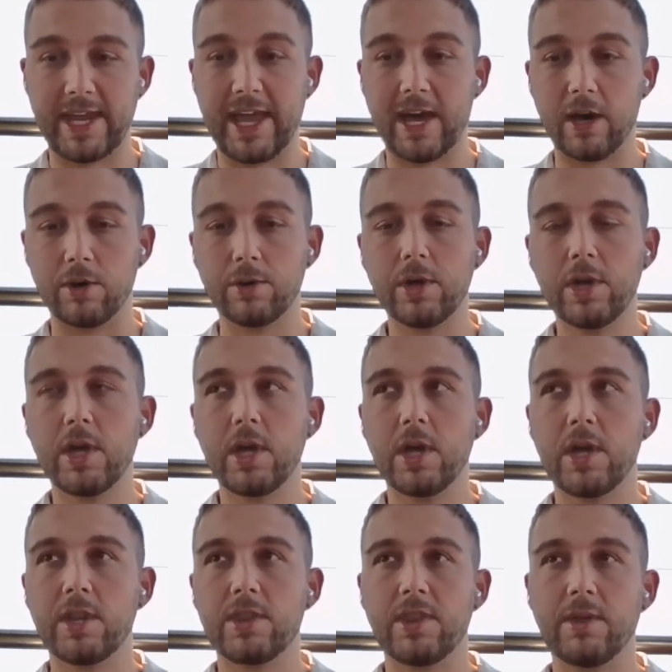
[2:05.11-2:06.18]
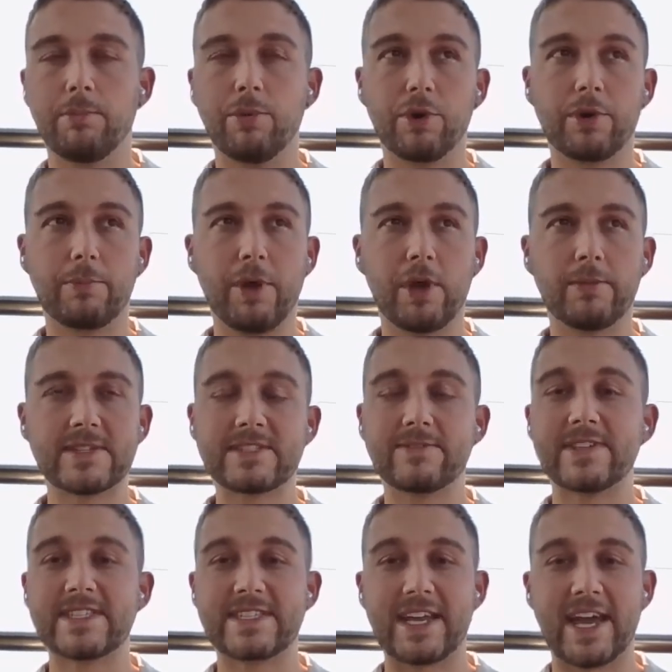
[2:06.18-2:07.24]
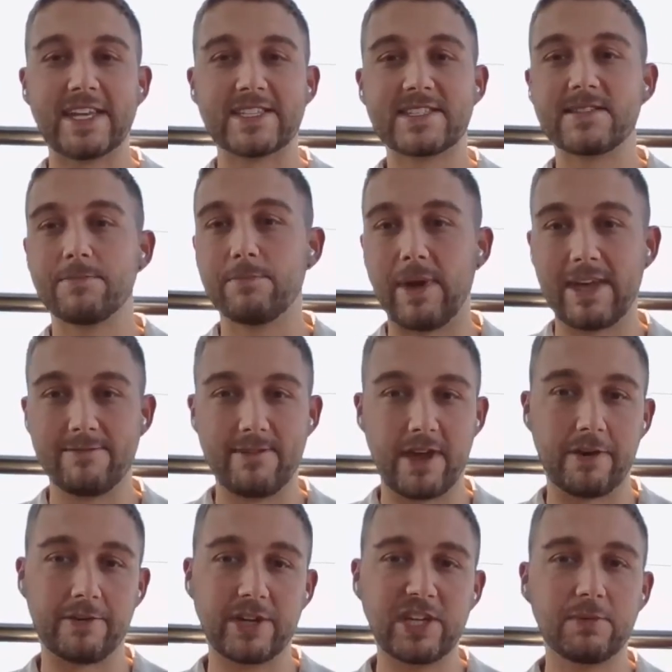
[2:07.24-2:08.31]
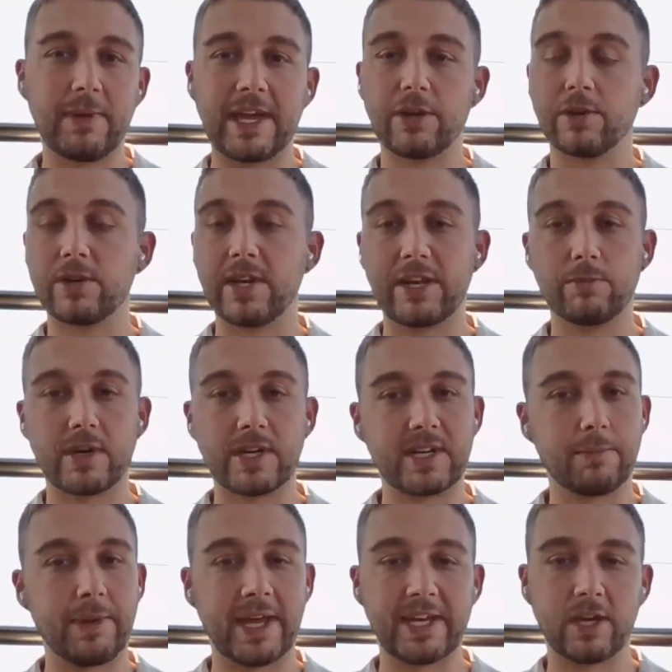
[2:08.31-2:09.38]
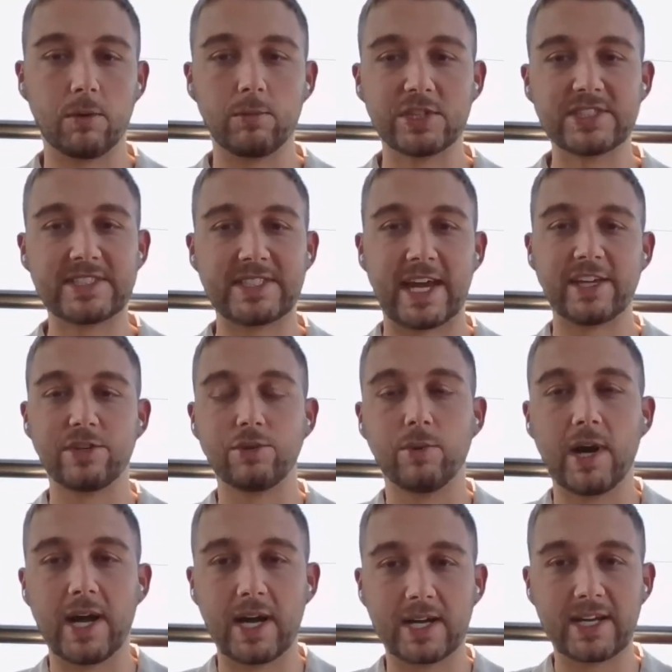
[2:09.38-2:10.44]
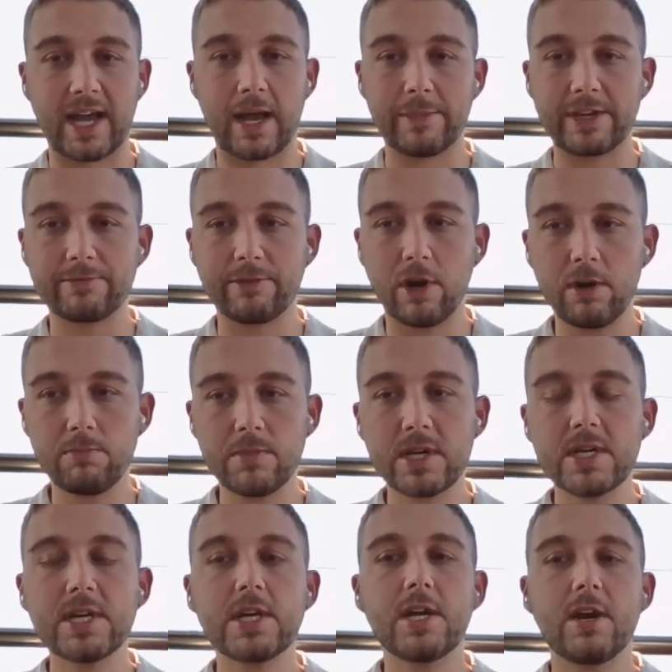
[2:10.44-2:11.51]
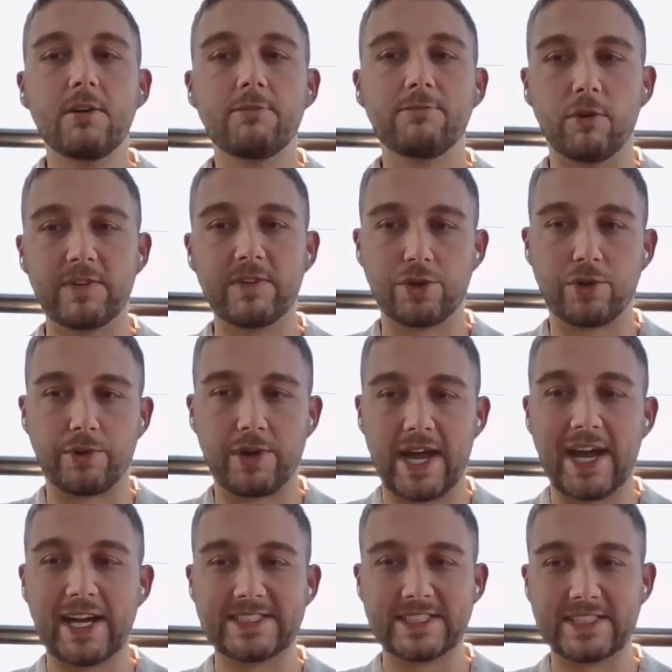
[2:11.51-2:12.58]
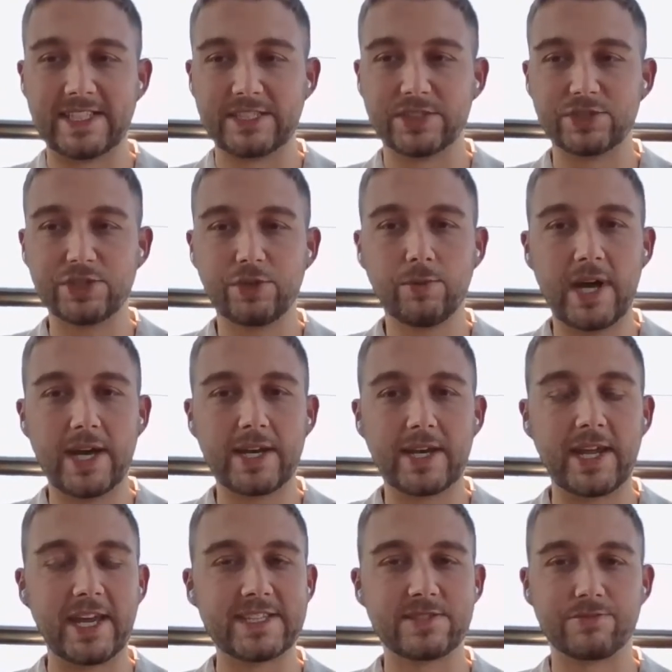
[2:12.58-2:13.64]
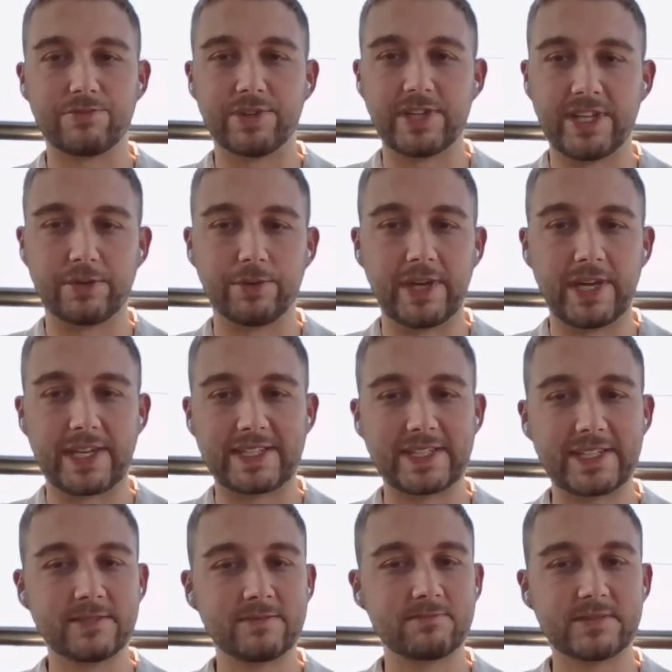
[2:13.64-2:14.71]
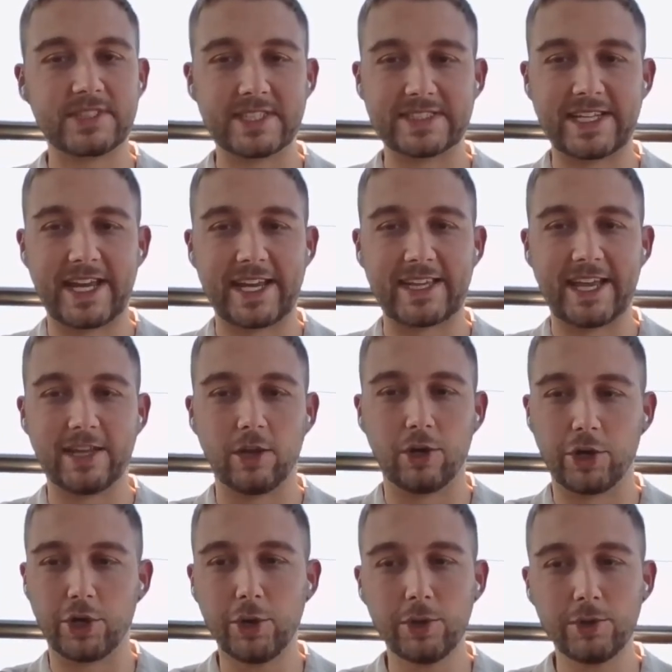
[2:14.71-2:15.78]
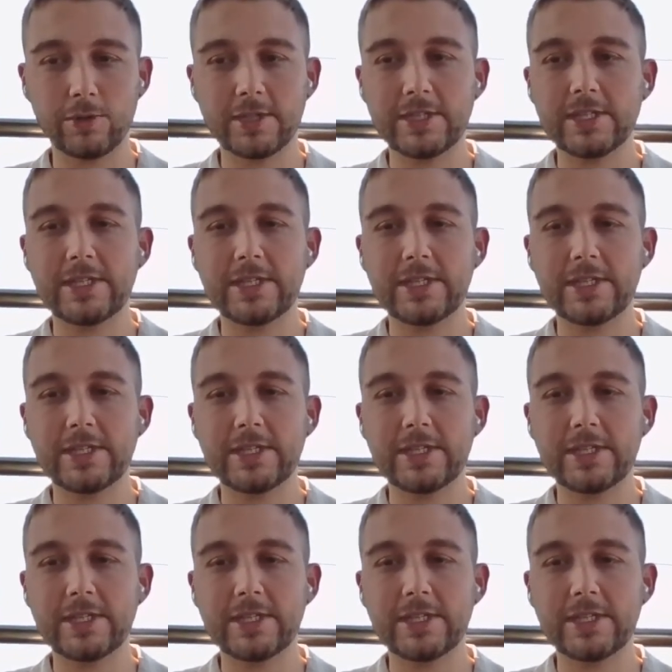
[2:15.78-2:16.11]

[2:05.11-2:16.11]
Now, the border permits for states may vary. You may not need one depending on which state you are coming from. For Victoria, I did need to do one. It's really quick, didn't take that long at all.